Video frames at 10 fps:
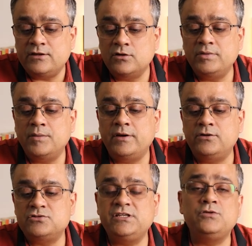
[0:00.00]
you'll be able
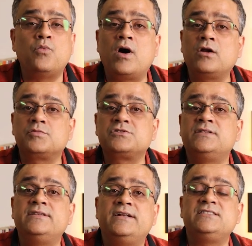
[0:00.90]
to see one
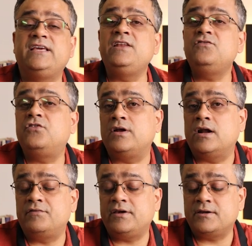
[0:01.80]
option, that is
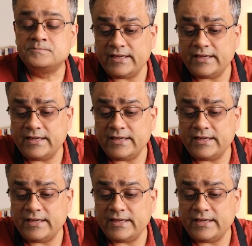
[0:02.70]
Infographic.